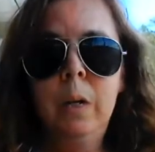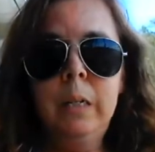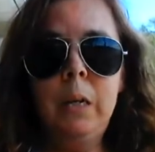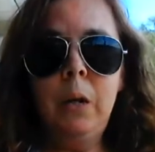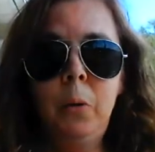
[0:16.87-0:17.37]

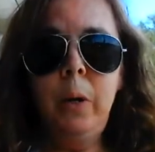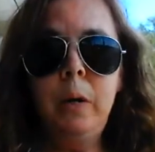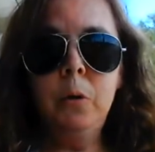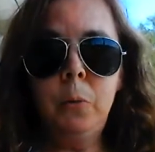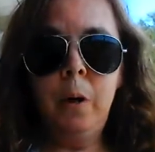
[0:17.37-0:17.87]
So
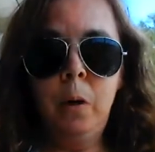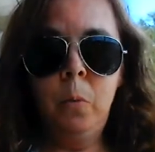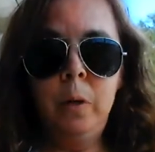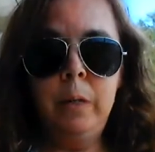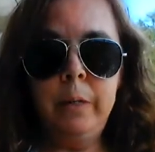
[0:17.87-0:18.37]
here's what I
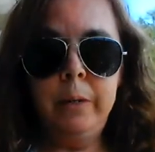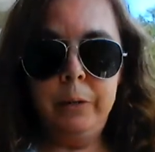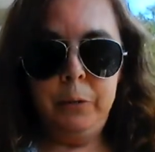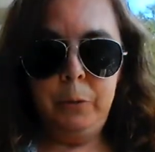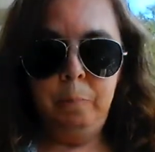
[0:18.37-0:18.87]
wanted to
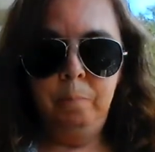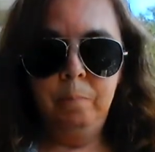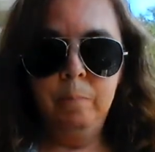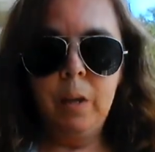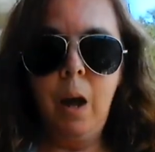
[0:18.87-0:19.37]
do.
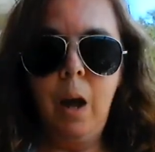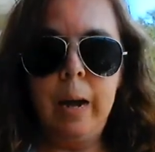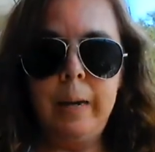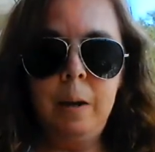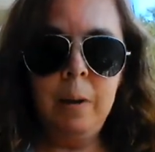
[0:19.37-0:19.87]

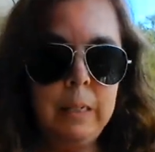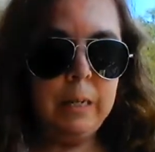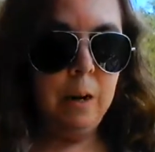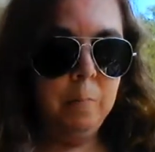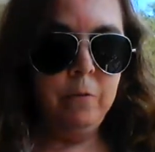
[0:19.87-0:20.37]
I came
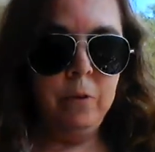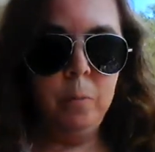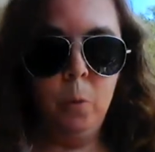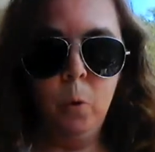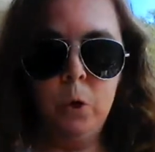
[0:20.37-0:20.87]
outside on my
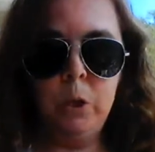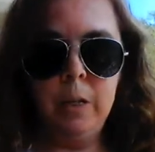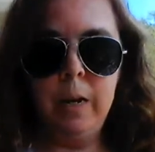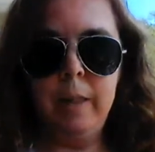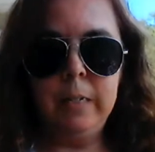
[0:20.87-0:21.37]
front porch
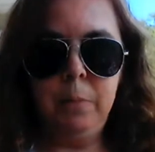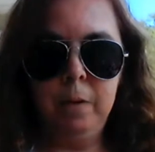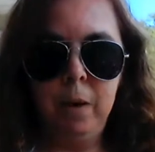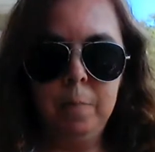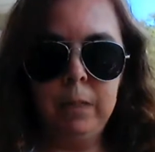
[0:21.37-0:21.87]
today. That's why
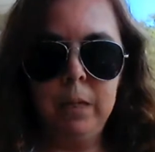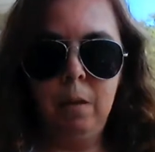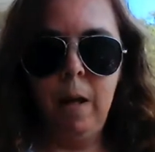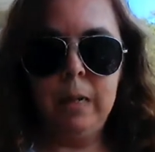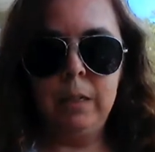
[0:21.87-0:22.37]
I've got my
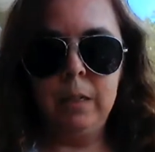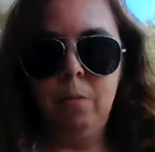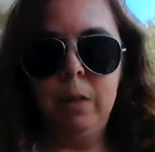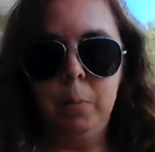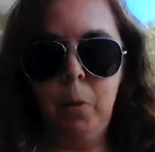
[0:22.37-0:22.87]
sunglasses
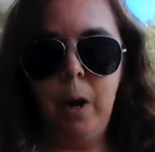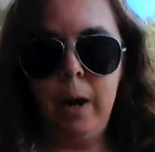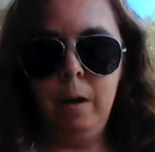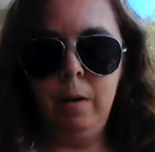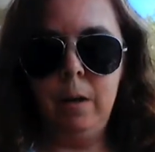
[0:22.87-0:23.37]
on. It's
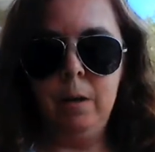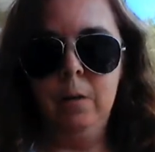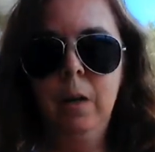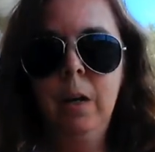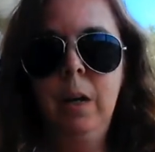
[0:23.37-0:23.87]
bright out
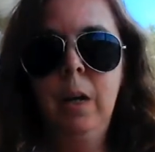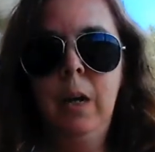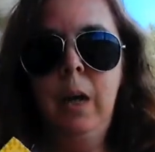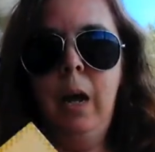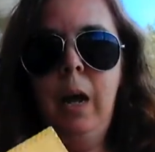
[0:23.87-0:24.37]
here.
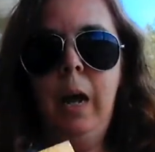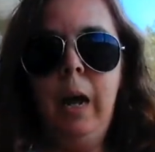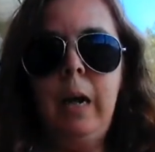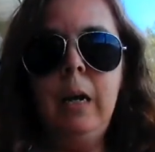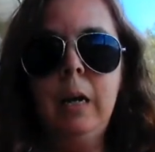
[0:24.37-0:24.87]

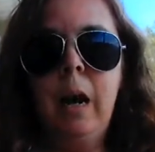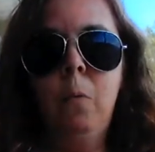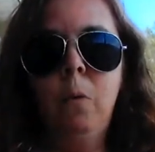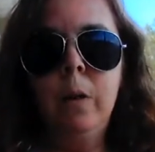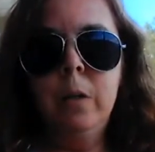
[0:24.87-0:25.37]
And I
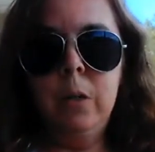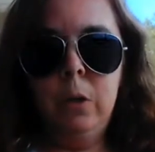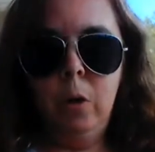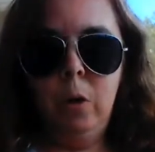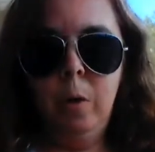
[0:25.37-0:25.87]
wanted to
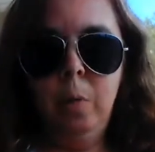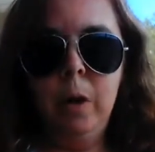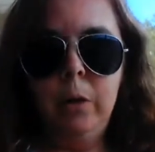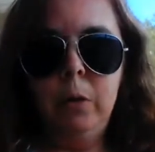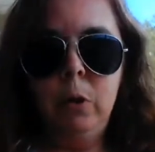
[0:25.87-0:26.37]
start a
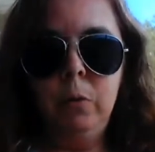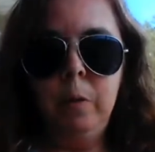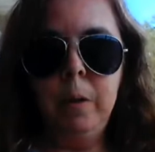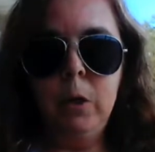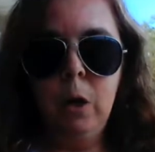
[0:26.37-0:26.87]
brand new
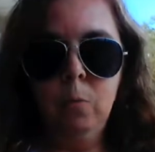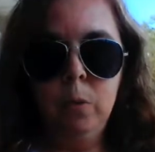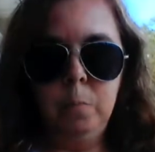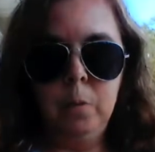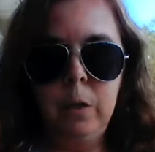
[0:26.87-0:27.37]
Junie B.
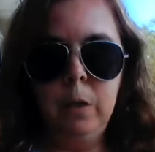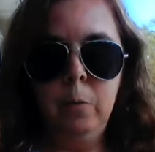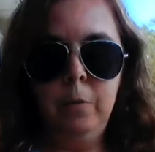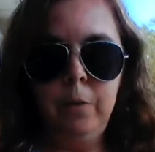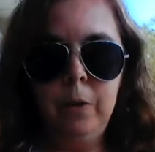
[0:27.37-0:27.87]
Jones book. You
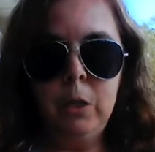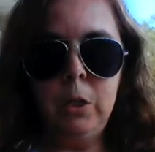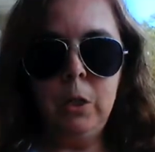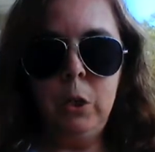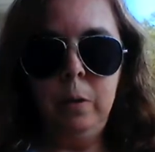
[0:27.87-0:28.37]
know, we
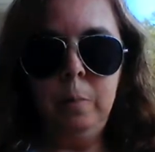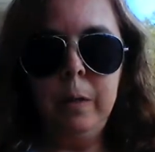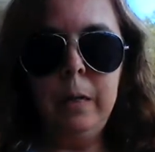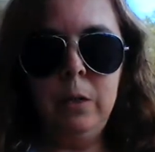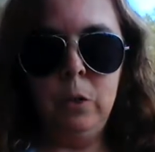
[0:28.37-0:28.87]
finished the Junie
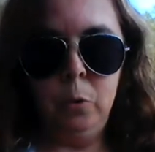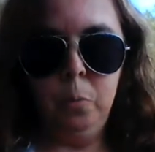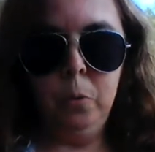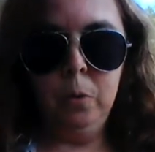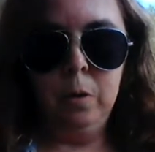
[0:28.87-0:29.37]
B. Easter
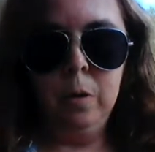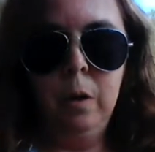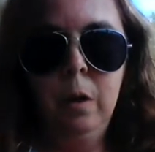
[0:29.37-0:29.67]
book